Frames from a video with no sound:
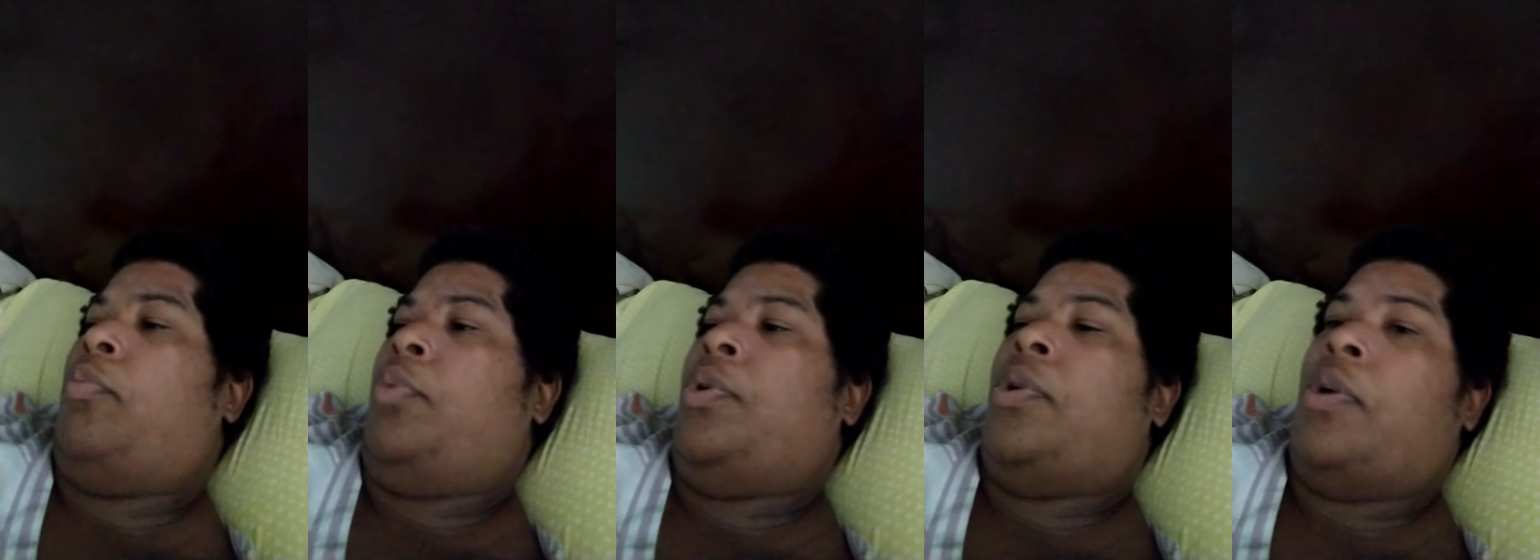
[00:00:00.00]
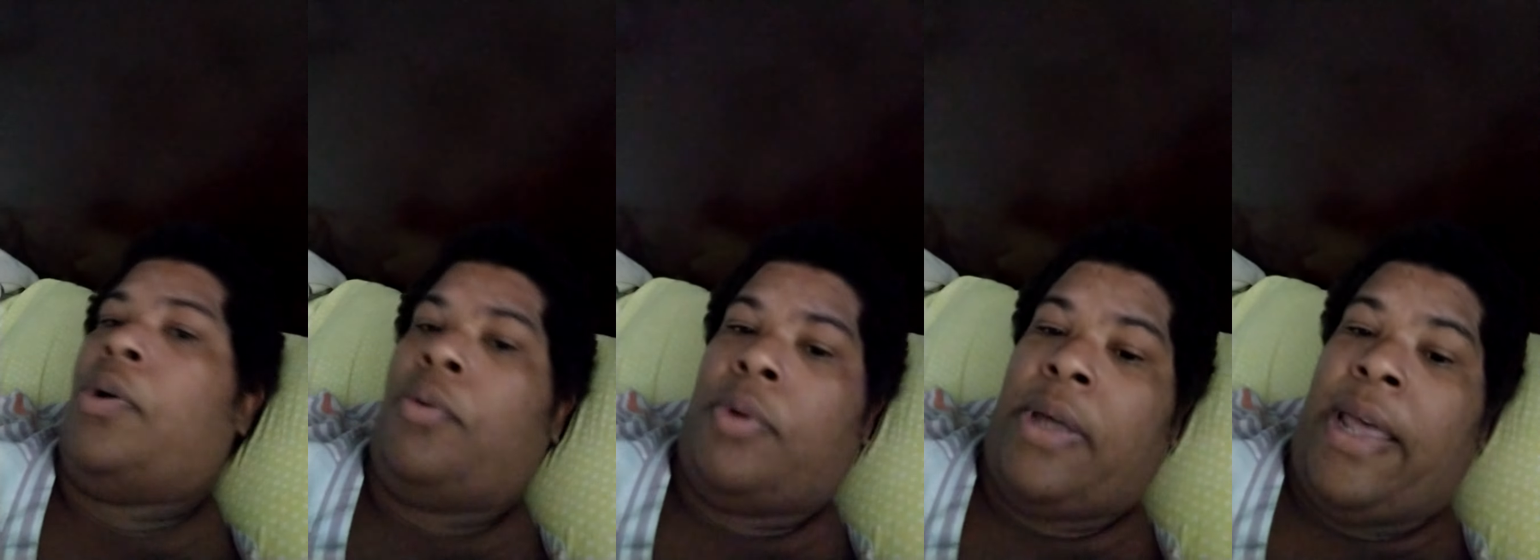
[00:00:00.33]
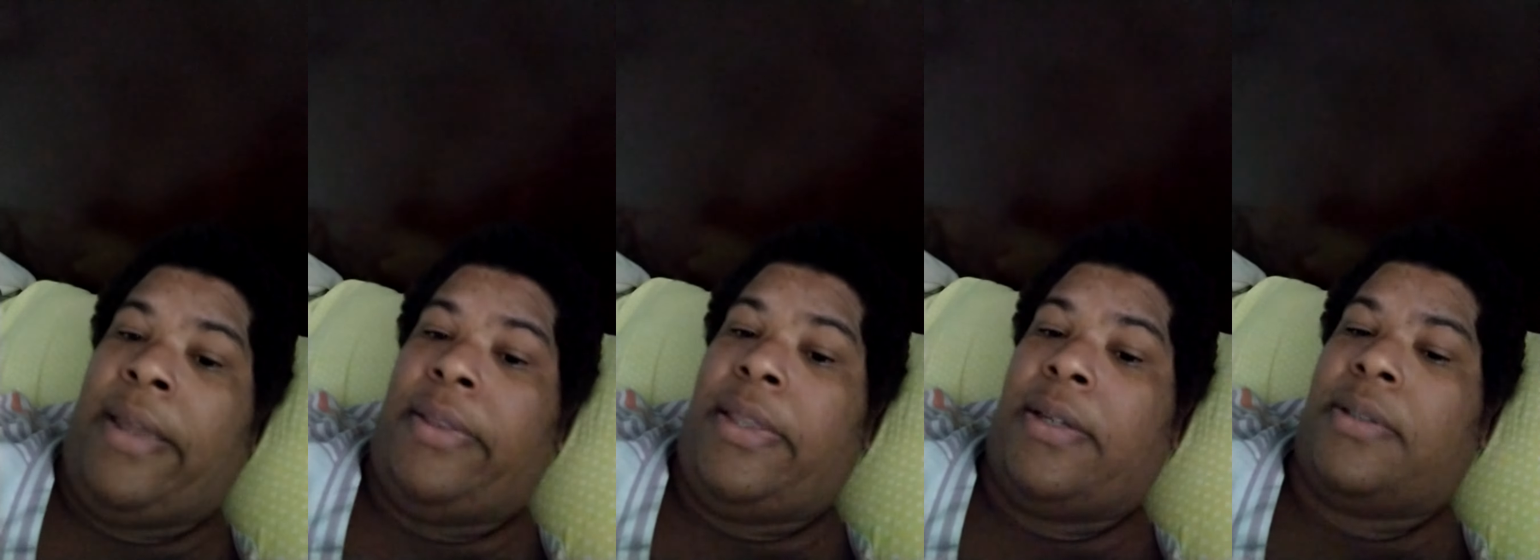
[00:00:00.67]
you know,
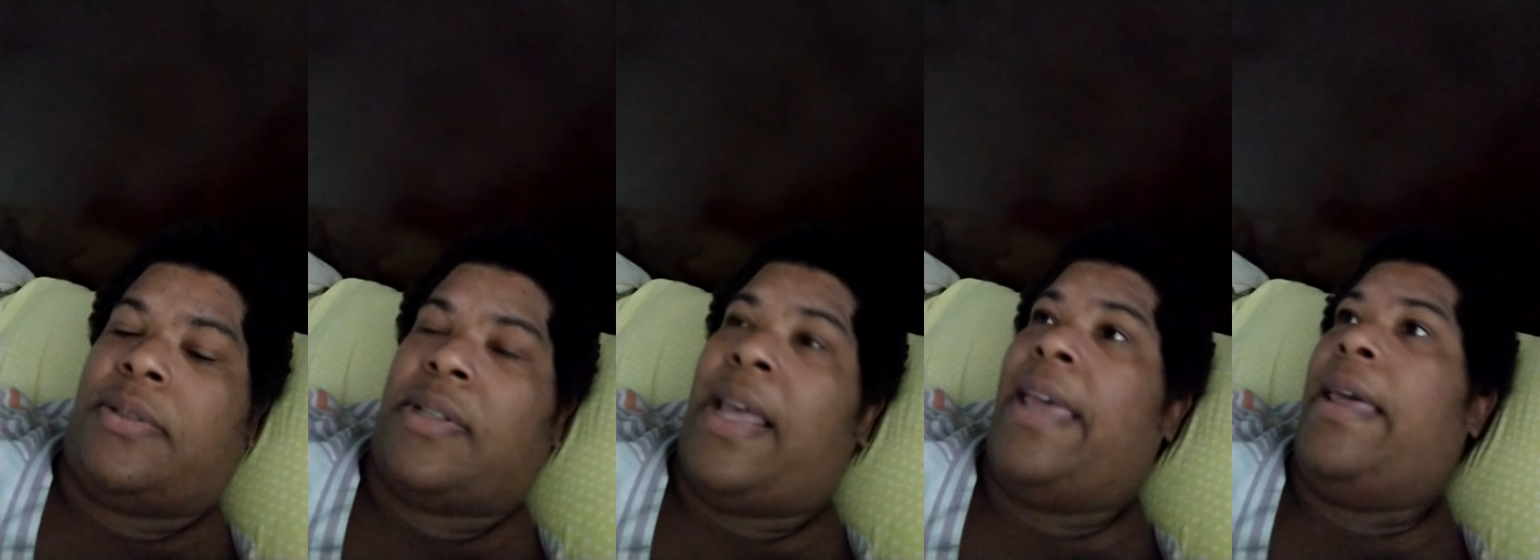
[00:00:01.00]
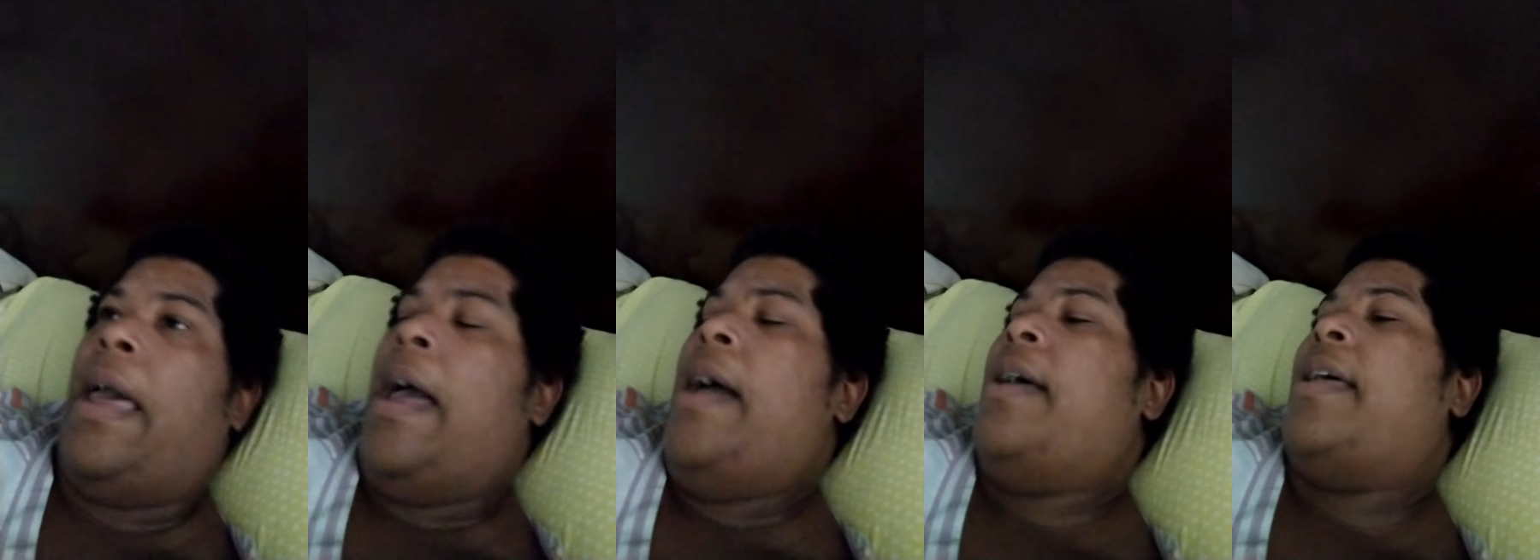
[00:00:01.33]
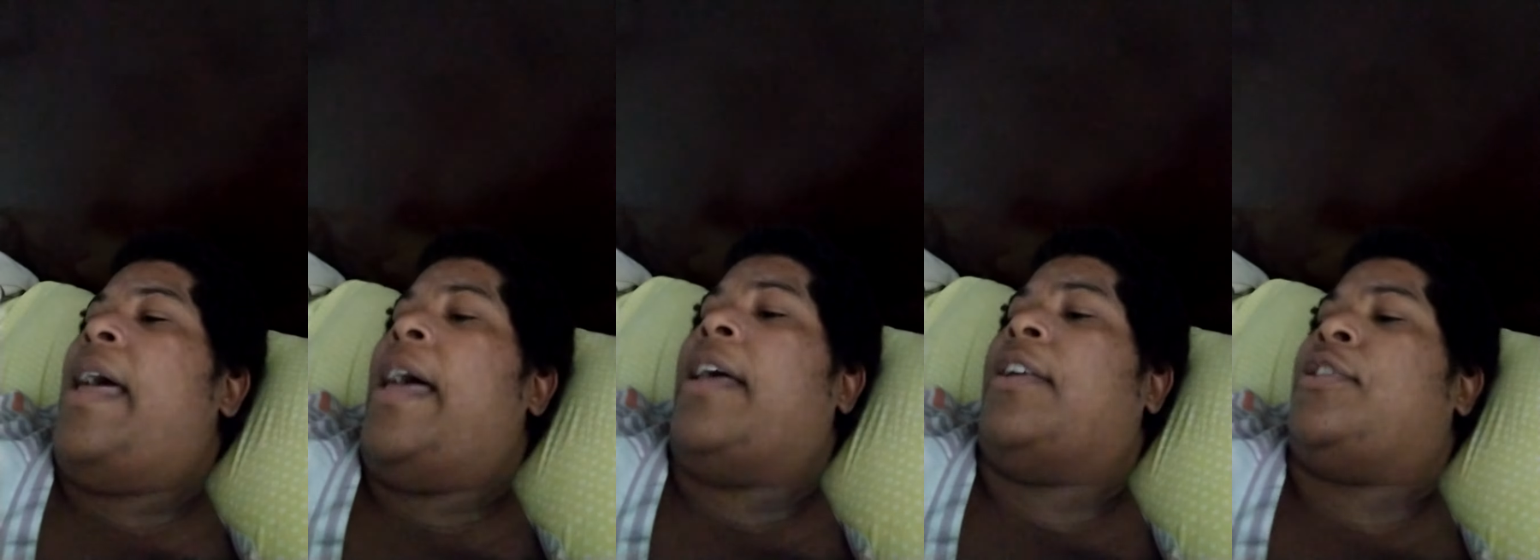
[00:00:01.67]
like this. Like
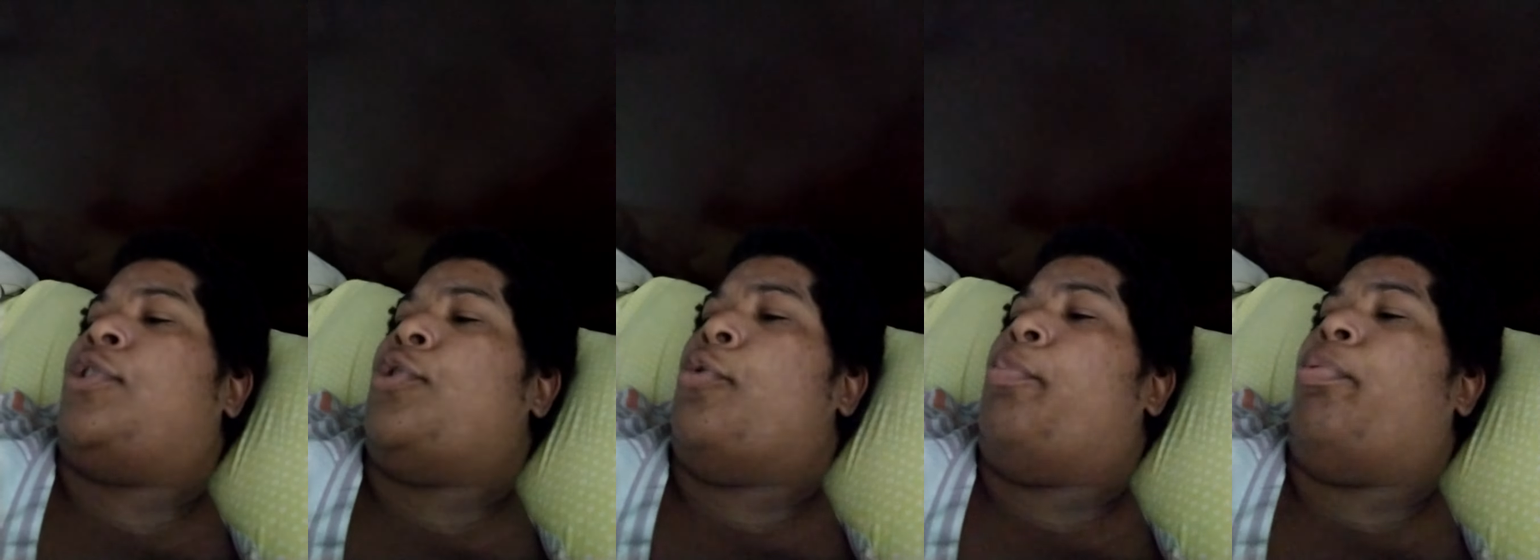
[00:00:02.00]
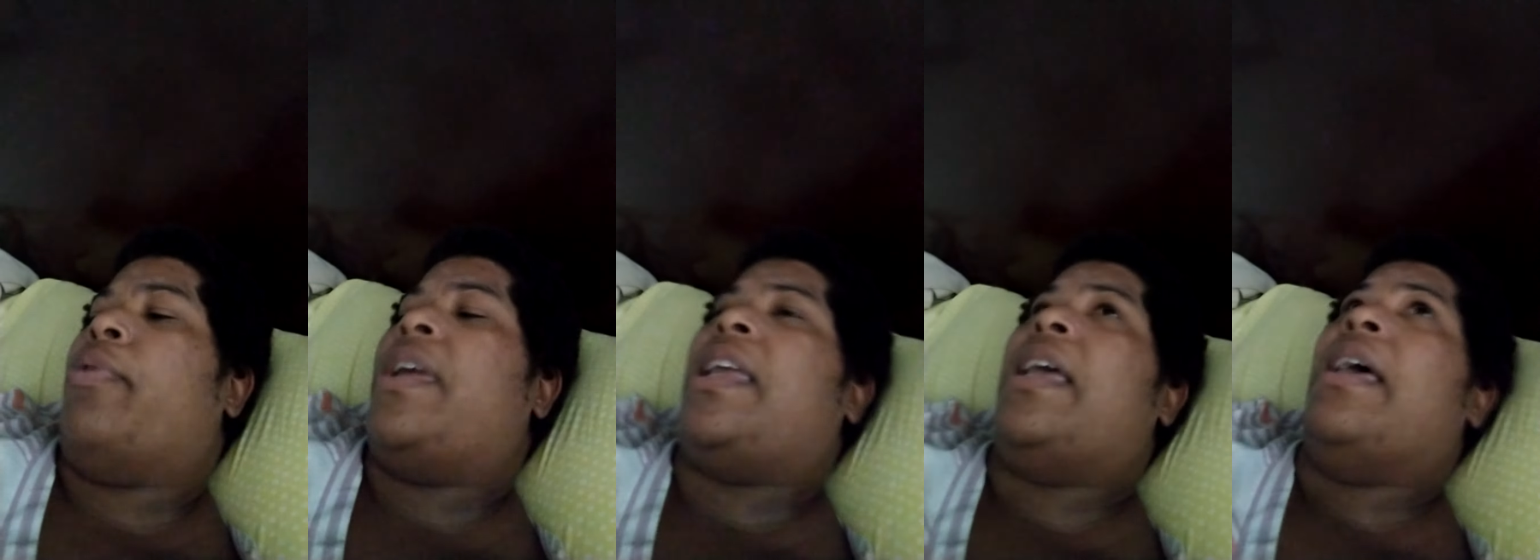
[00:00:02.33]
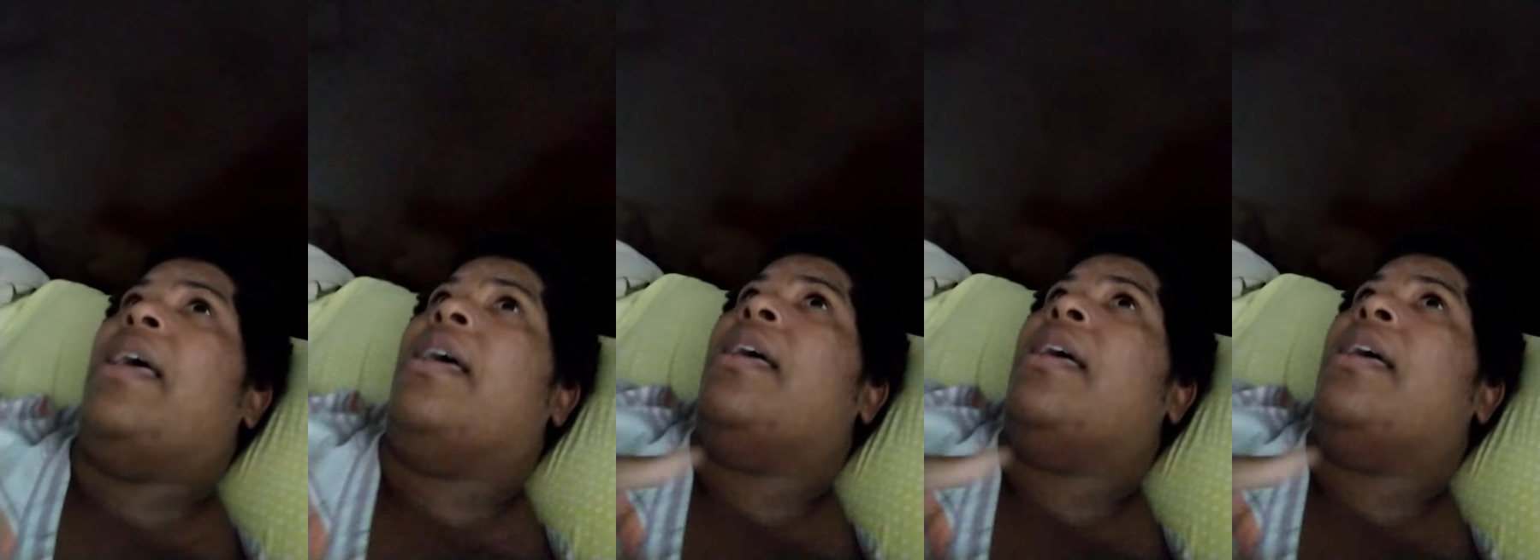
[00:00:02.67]
Alex Dupree,